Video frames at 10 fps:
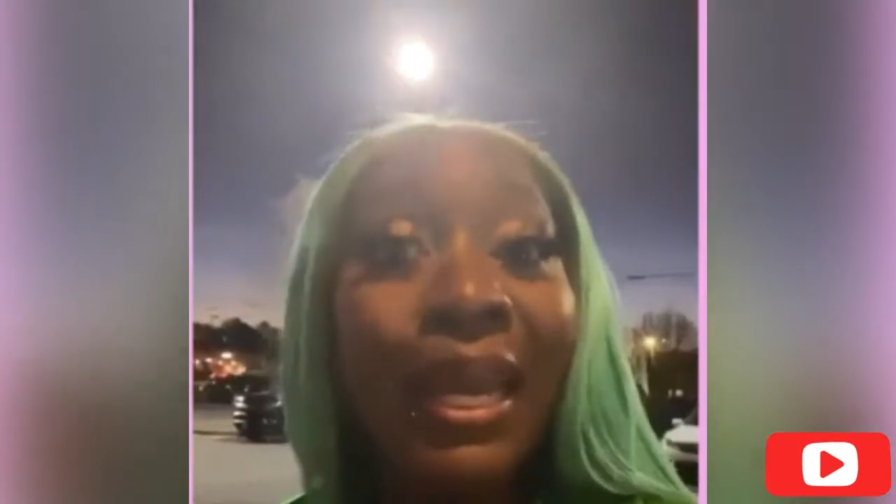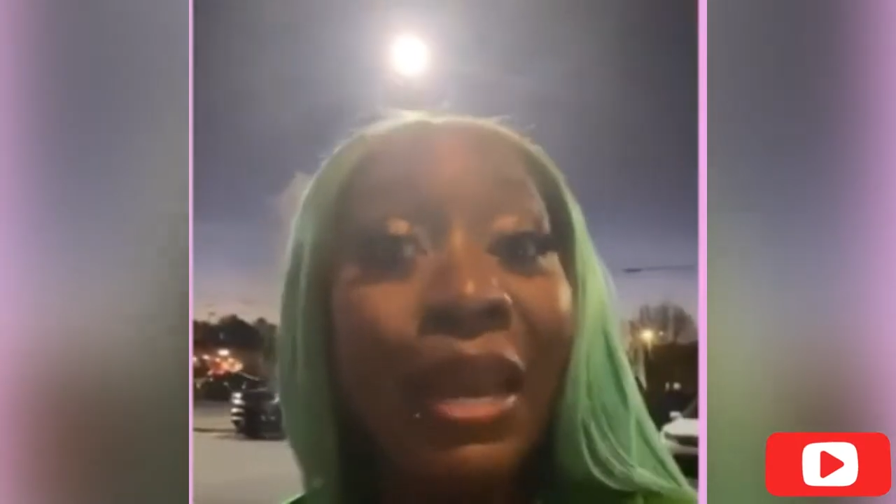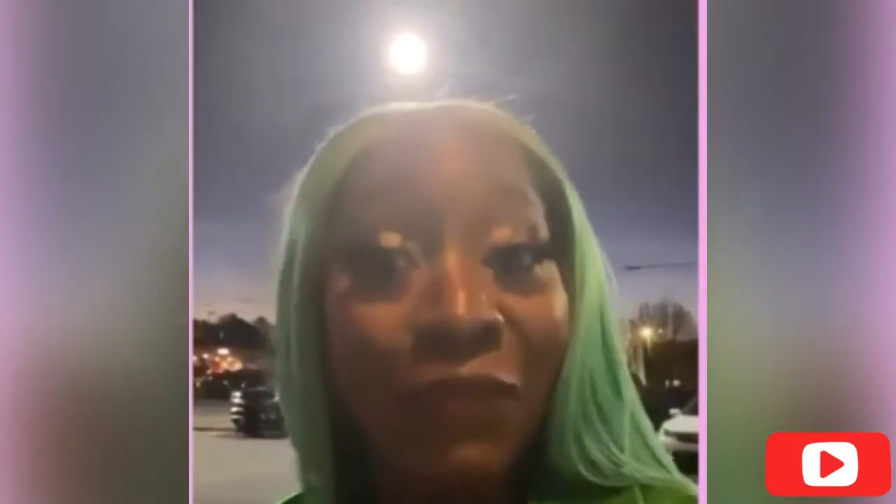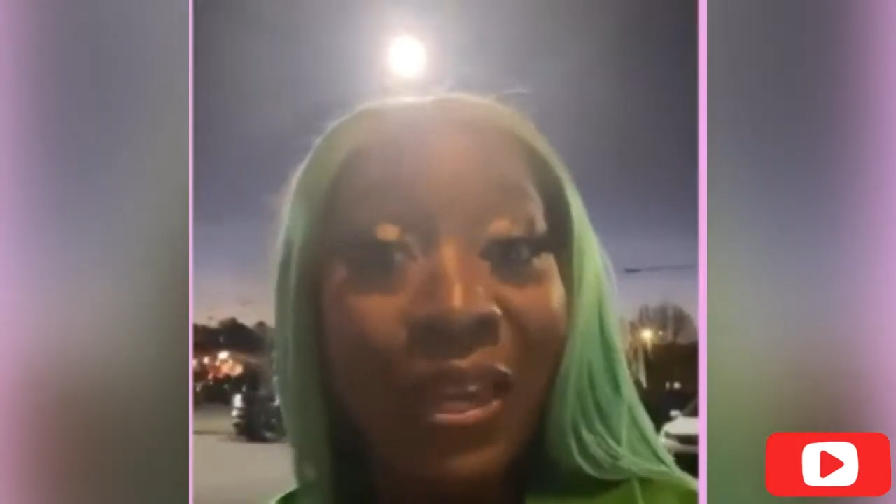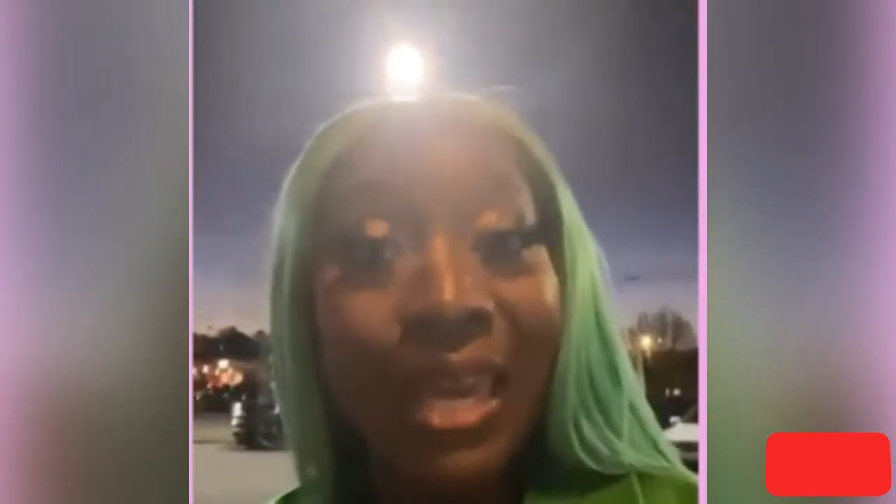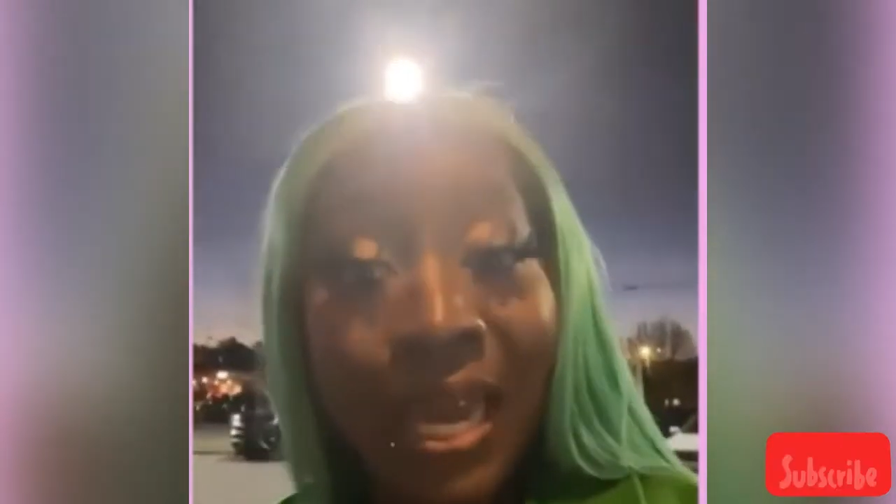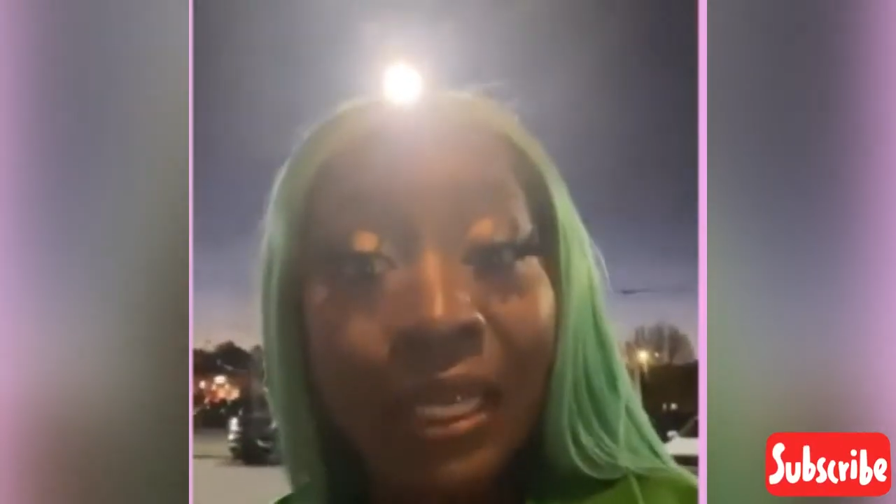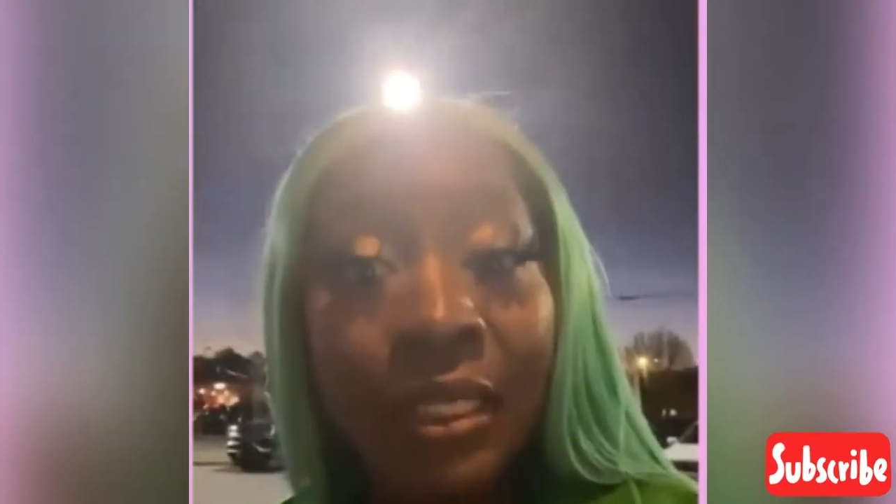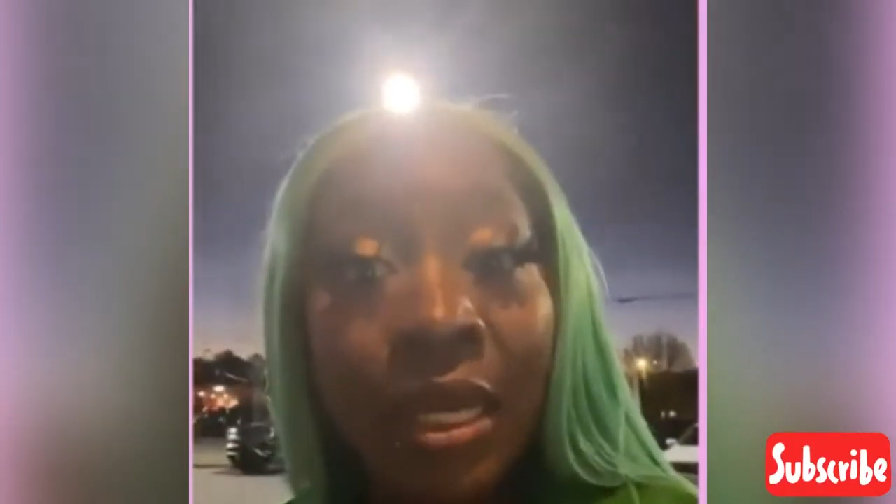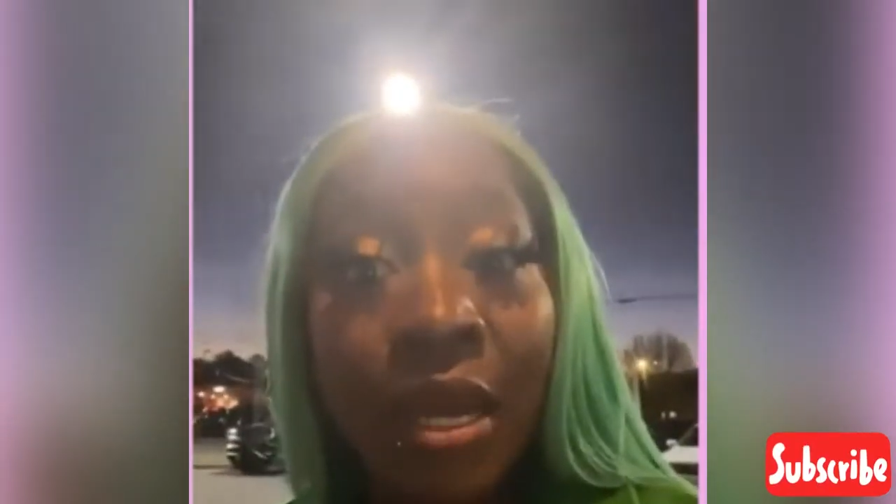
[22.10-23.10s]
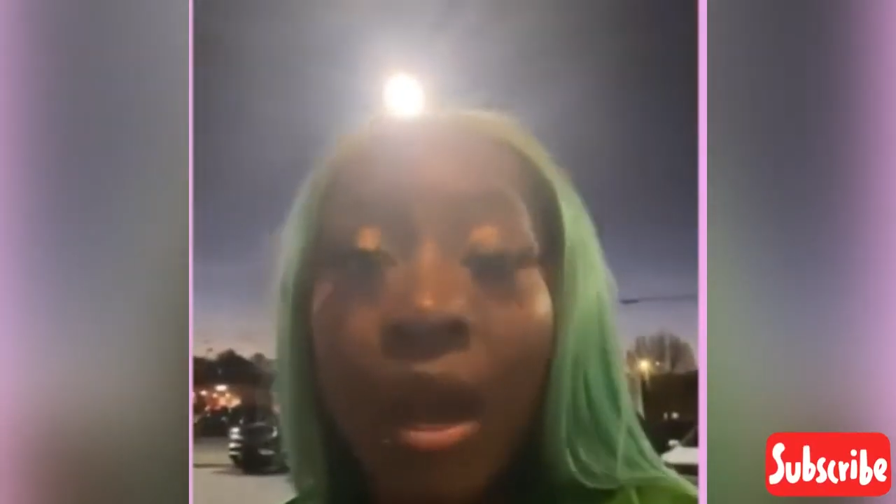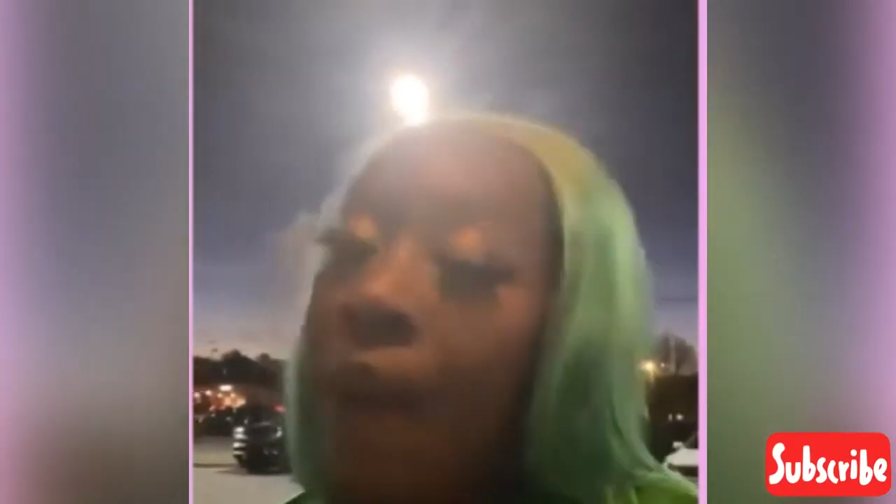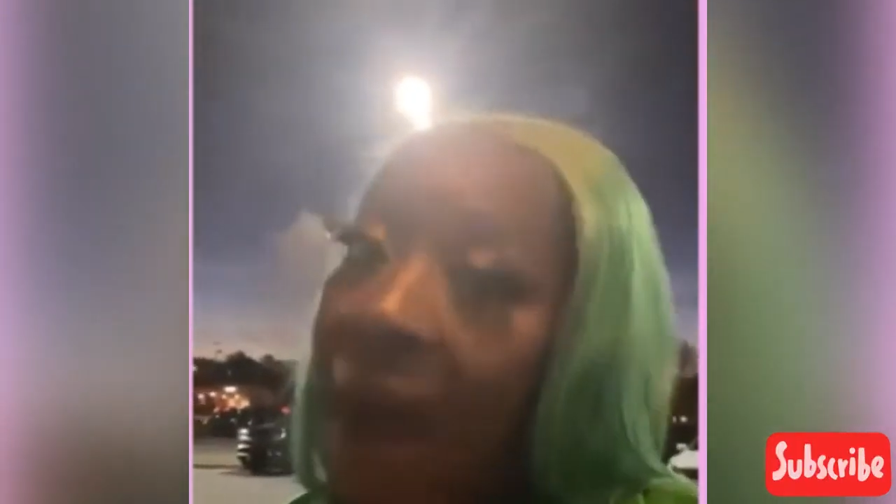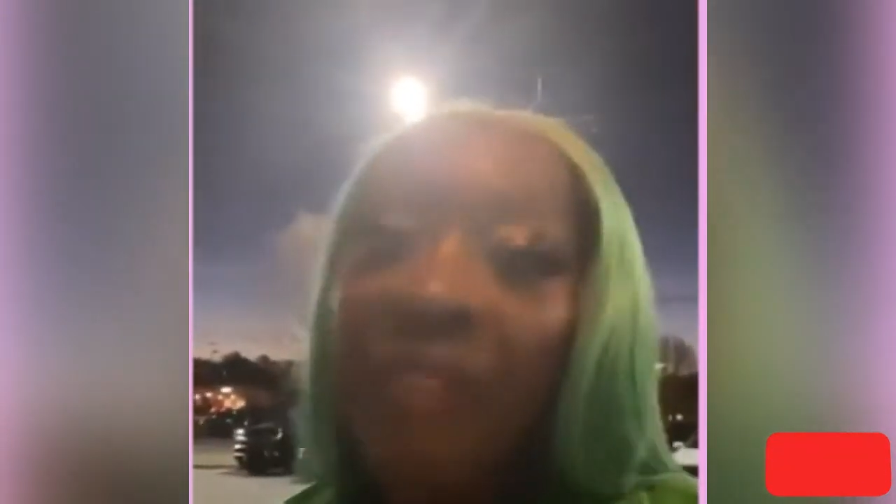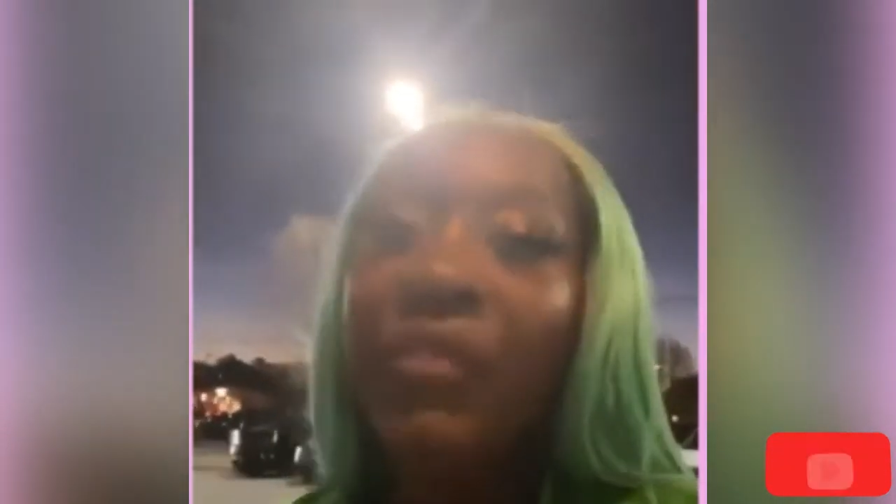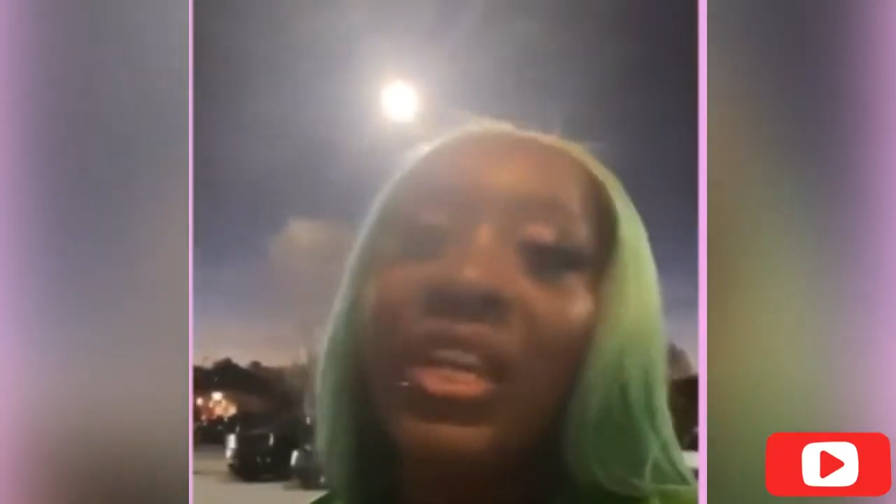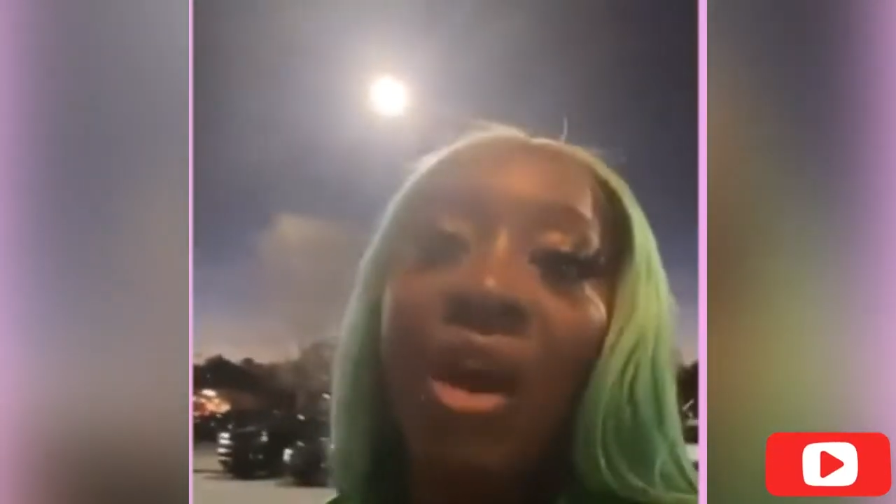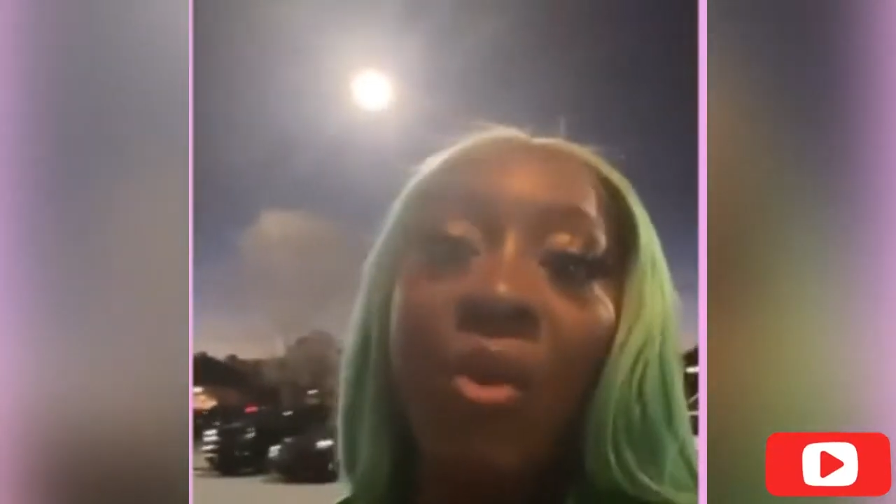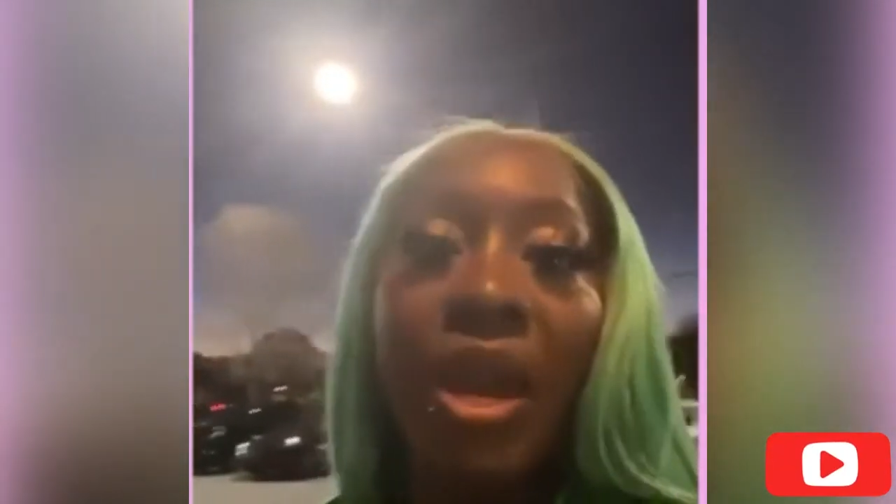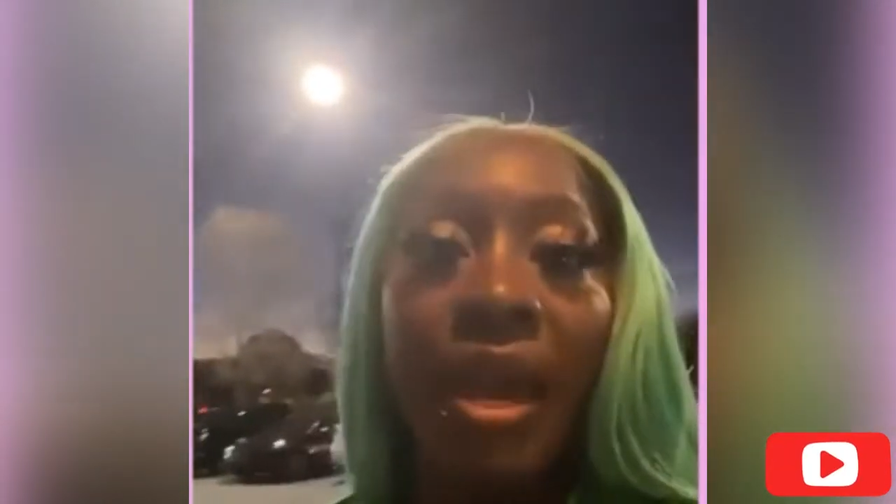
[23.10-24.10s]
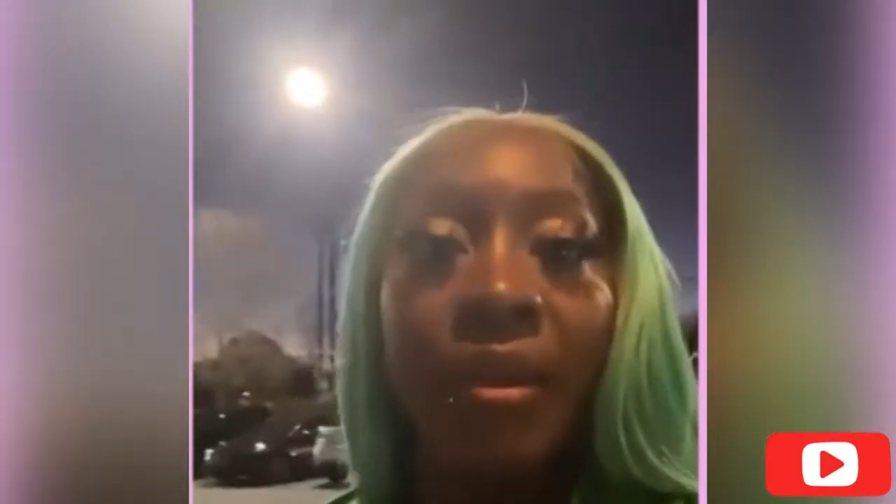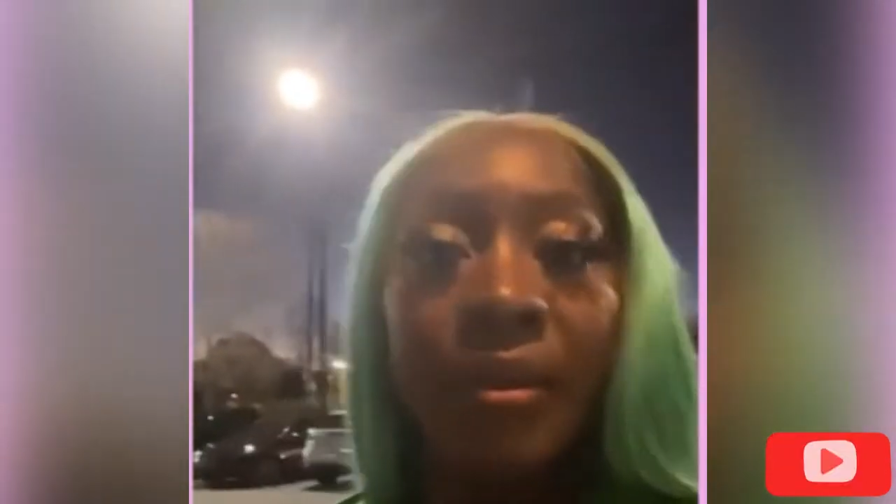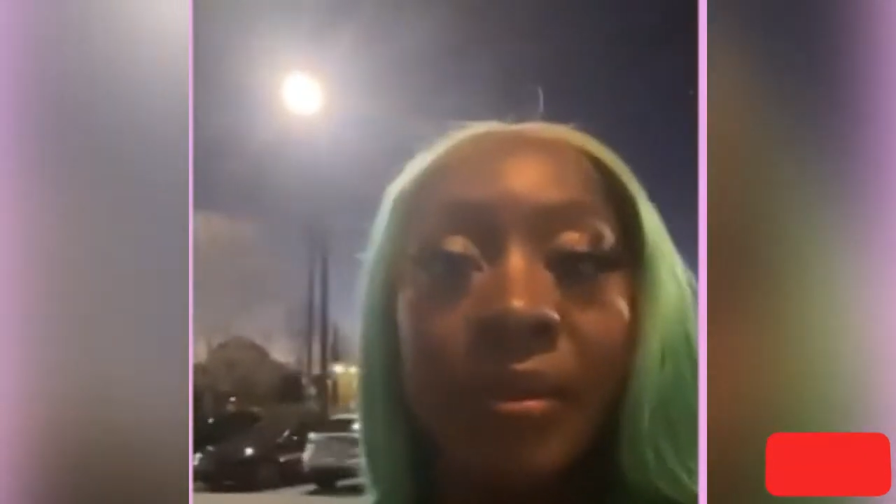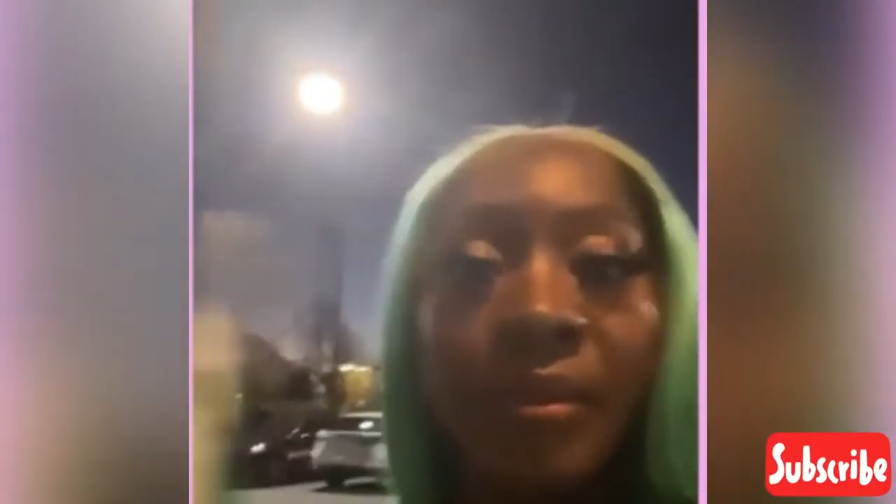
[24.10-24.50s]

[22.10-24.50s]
video, she actually explained why she and Rasta